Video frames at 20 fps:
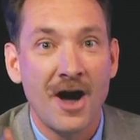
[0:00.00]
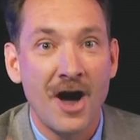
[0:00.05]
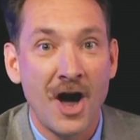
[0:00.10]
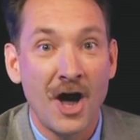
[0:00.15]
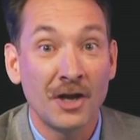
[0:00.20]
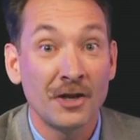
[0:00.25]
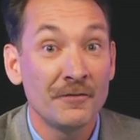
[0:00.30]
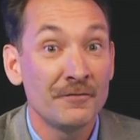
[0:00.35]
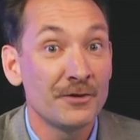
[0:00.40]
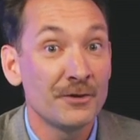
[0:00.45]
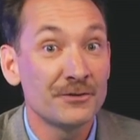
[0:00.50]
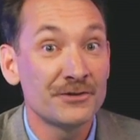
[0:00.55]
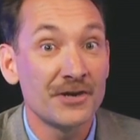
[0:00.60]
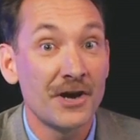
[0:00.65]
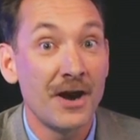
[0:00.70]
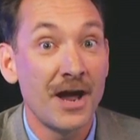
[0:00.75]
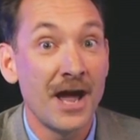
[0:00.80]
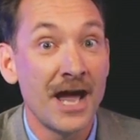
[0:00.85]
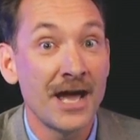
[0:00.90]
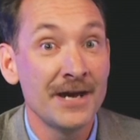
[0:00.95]
All of those
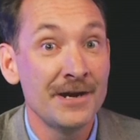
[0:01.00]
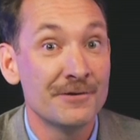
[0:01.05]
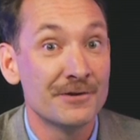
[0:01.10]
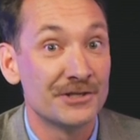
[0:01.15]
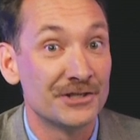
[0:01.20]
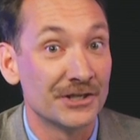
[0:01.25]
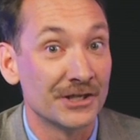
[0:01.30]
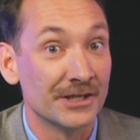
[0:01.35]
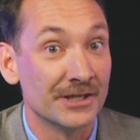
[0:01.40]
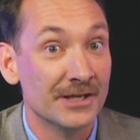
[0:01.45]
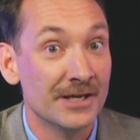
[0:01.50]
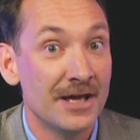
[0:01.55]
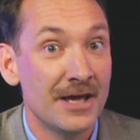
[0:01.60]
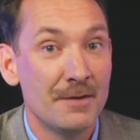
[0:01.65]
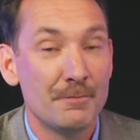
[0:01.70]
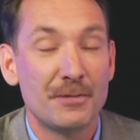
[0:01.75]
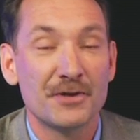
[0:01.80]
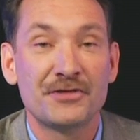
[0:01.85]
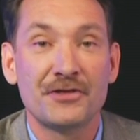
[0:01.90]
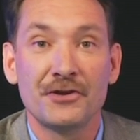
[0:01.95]
are hydrogen,
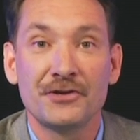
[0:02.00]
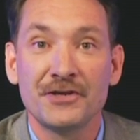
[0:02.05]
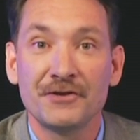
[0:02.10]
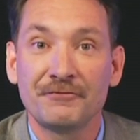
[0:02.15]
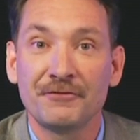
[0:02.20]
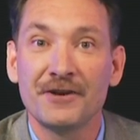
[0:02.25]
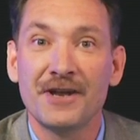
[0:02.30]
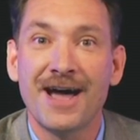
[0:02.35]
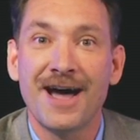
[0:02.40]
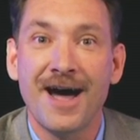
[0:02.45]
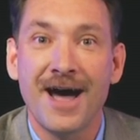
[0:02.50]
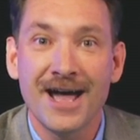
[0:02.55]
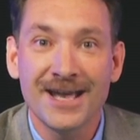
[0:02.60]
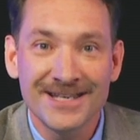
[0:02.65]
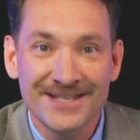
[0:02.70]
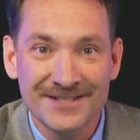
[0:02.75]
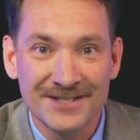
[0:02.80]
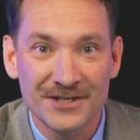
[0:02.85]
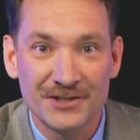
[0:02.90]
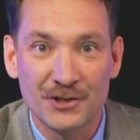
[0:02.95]
but they're different
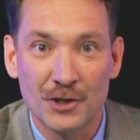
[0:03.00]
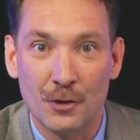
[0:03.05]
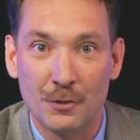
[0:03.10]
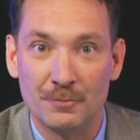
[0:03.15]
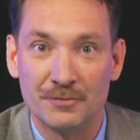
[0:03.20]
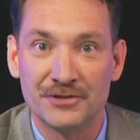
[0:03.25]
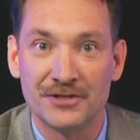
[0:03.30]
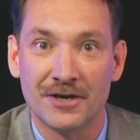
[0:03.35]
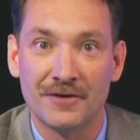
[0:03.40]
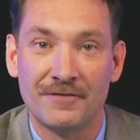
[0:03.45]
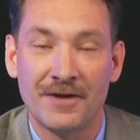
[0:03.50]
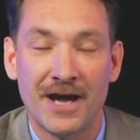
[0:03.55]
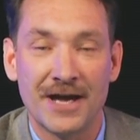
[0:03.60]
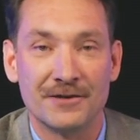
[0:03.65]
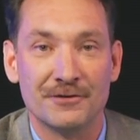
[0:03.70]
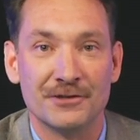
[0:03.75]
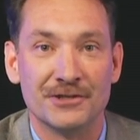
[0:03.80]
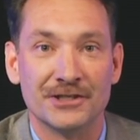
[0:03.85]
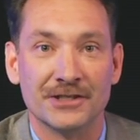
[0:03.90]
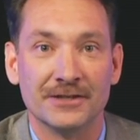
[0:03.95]
isotopes of
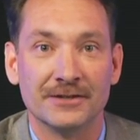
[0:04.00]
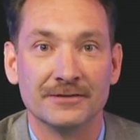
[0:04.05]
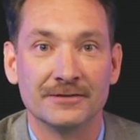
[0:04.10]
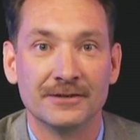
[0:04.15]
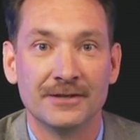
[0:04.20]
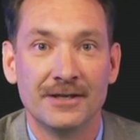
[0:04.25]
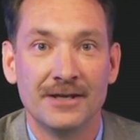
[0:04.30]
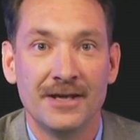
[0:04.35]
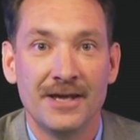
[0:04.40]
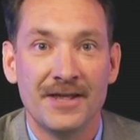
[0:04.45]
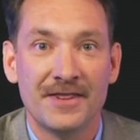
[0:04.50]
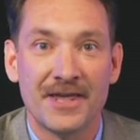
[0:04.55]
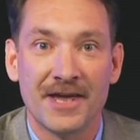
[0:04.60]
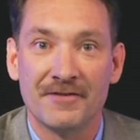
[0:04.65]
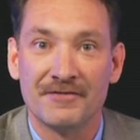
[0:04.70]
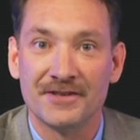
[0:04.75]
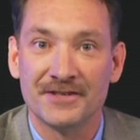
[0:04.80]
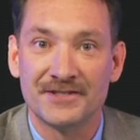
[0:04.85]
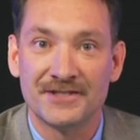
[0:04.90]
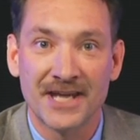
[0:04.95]
hydrogen. They
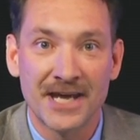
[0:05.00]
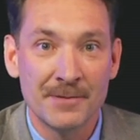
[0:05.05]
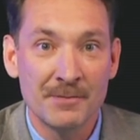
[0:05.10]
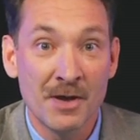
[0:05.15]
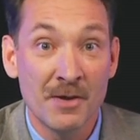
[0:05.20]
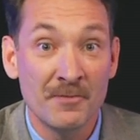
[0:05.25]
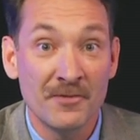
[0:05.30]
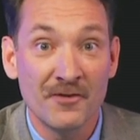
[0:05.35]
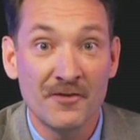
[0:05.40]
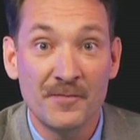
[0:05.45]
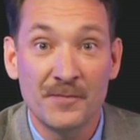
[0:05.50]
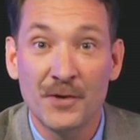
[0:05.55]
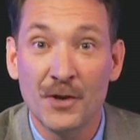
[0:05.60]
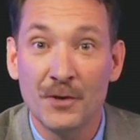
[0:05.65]
have the same number of